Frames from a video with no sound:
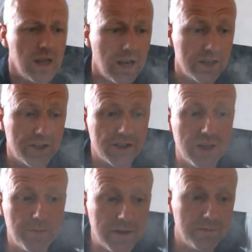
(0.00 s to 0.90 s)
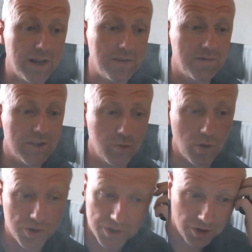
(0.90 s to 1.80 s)
As you can see, me Vapefest
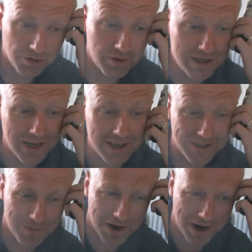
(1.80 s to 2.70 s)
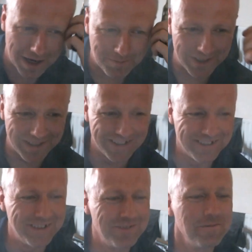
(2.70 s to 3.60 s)
washings on the radiator behind me.
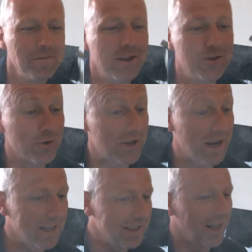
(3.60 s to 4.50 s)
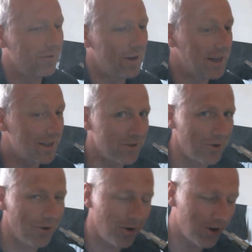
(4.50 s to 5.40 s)
It's just hanging there. The radiator's
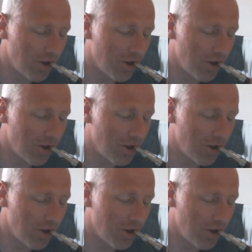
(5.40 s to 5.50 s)
not on.